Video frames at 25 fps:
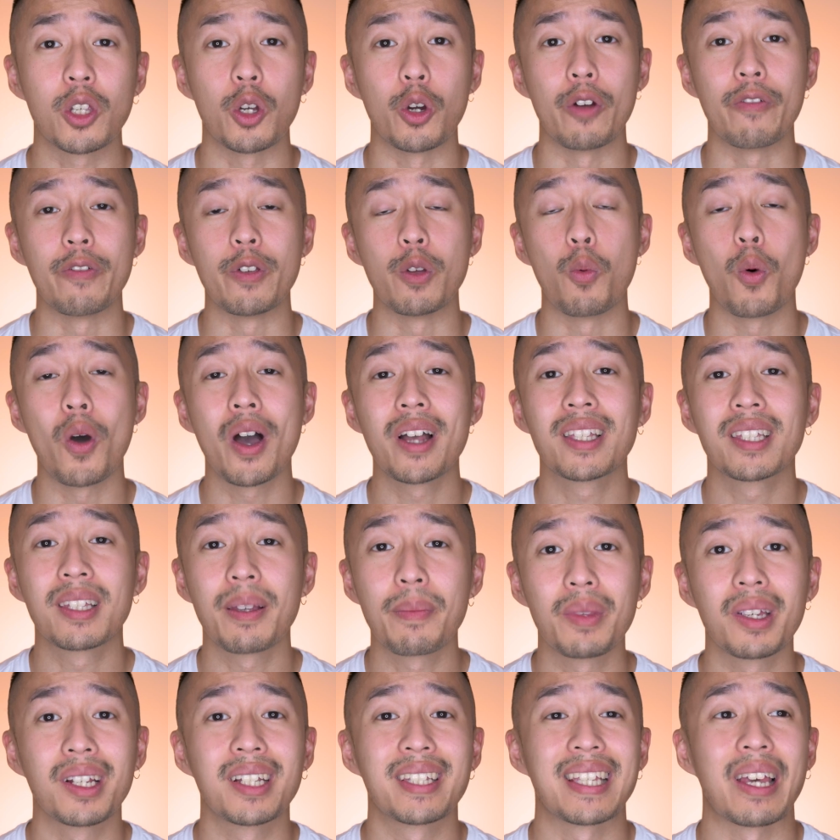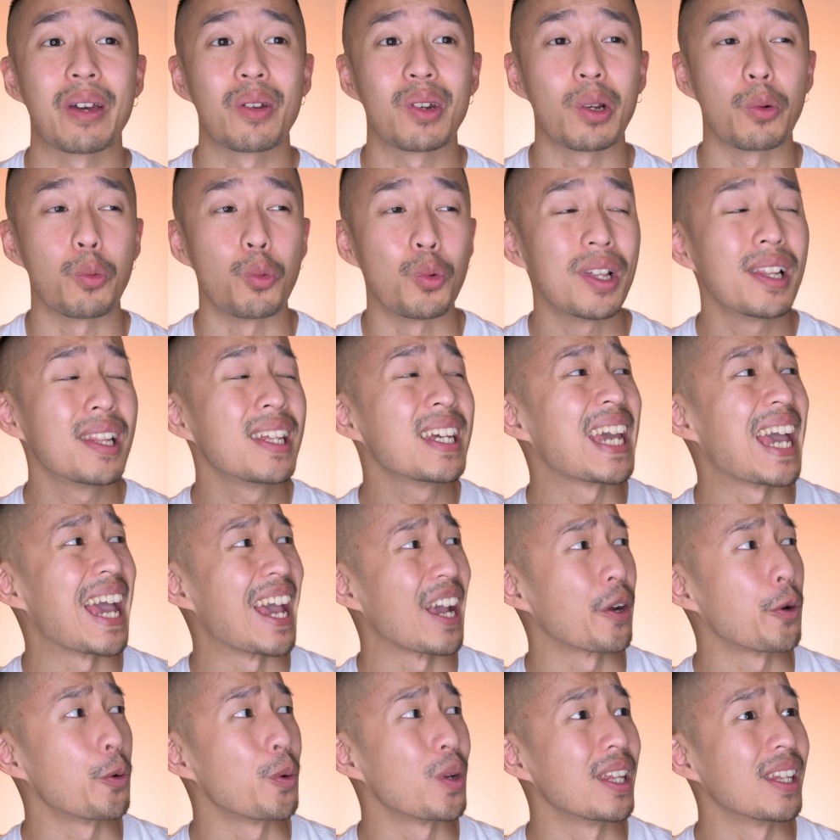So if you want something sounding really
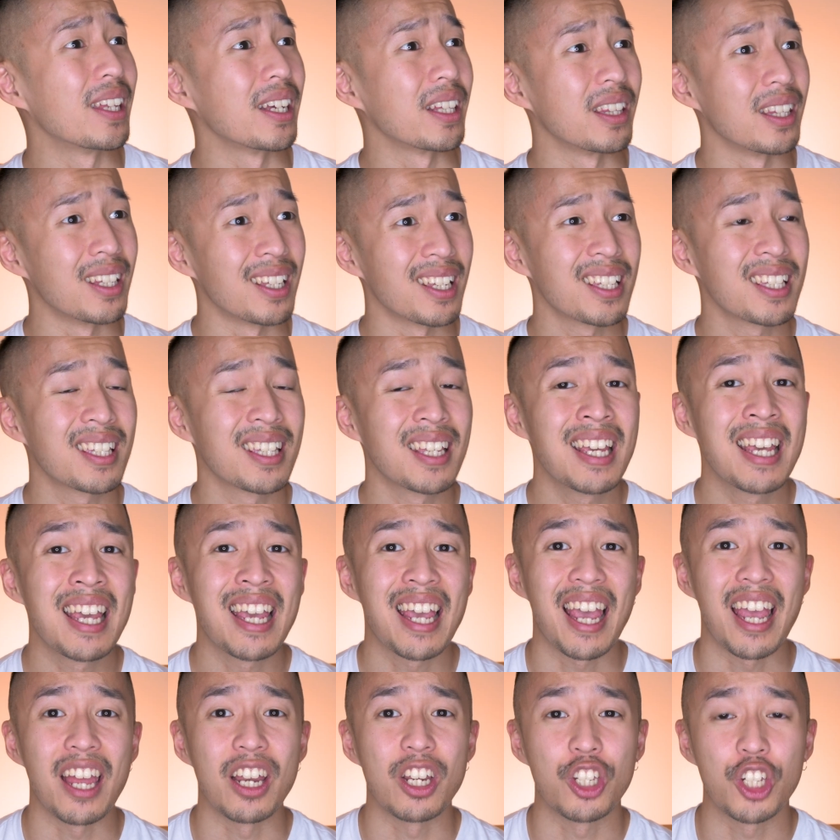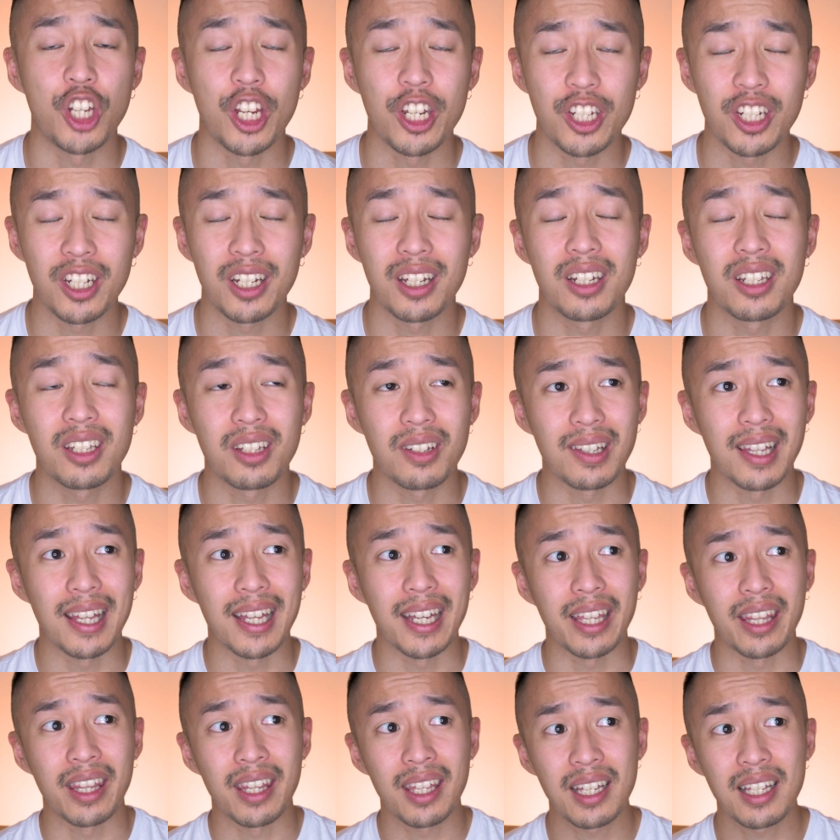echoey like this and changing it to
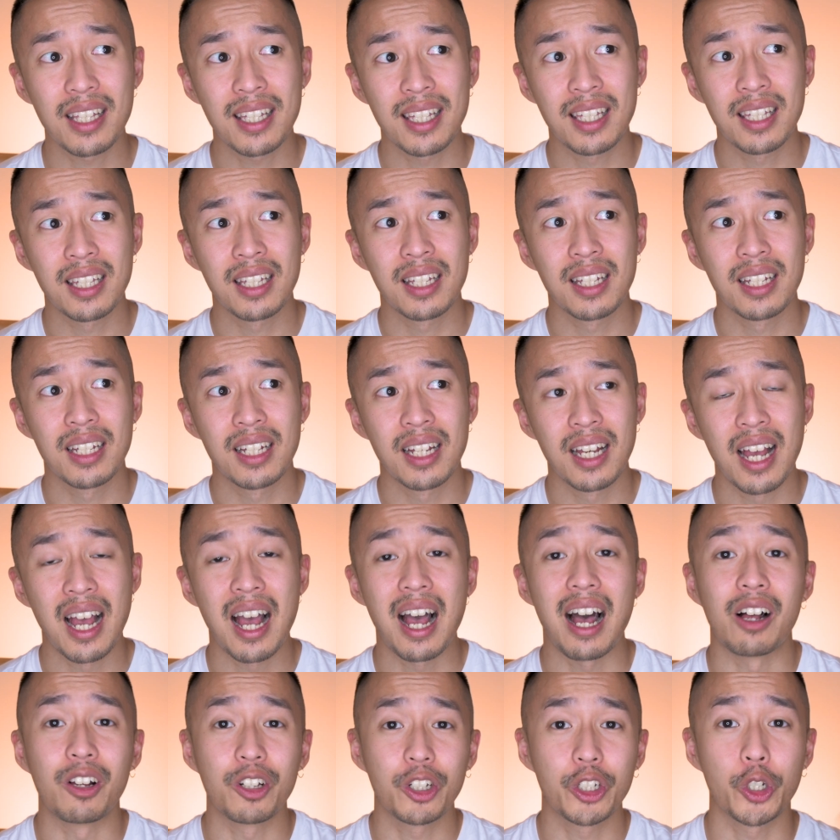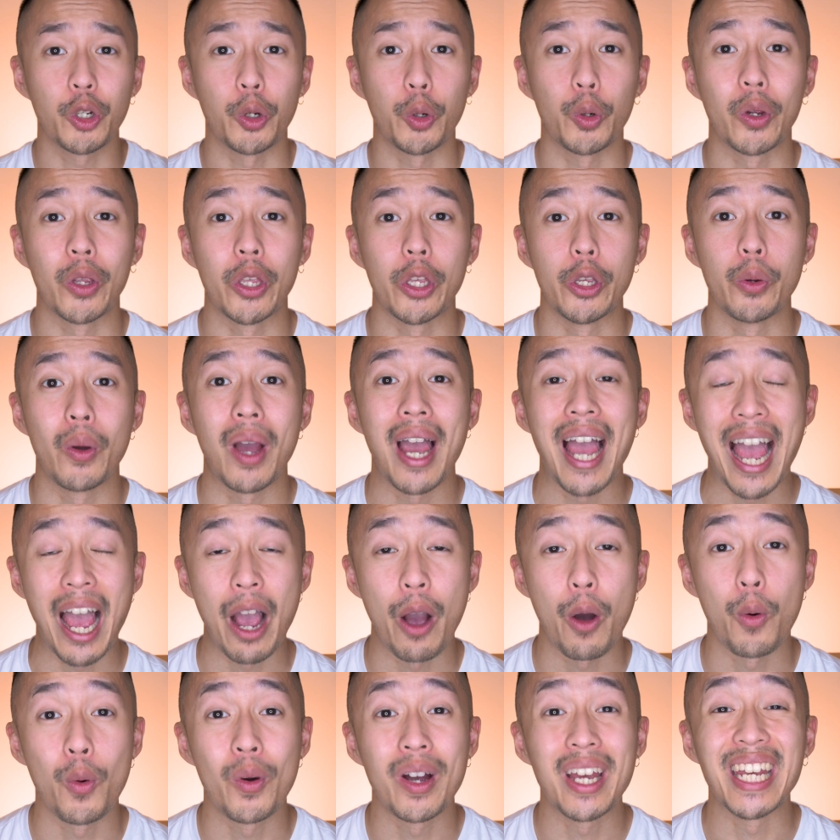like this, I'll show you
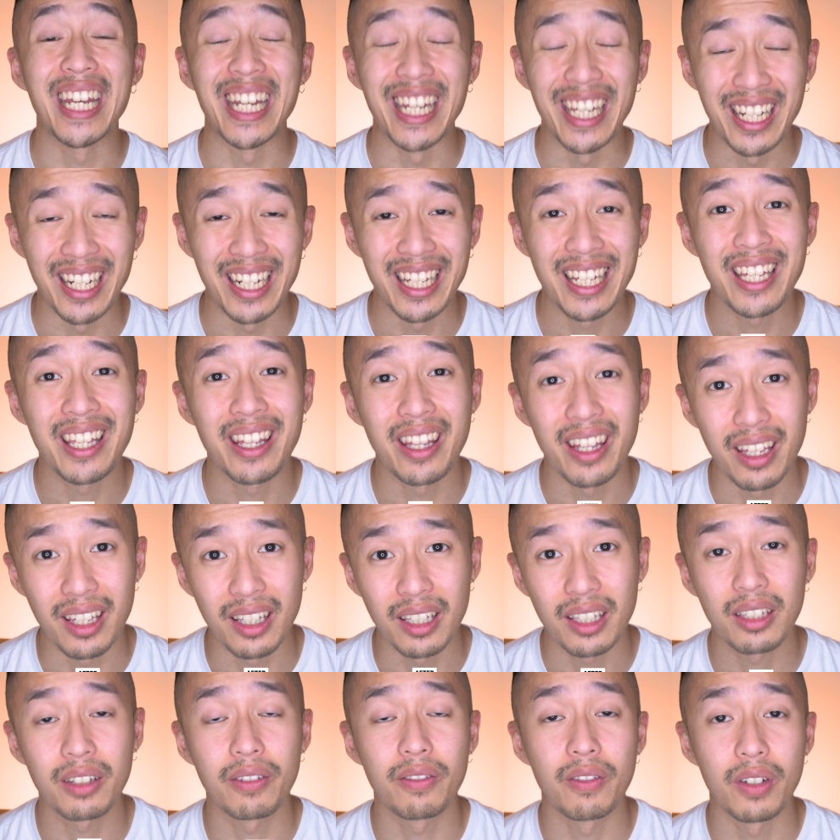how in this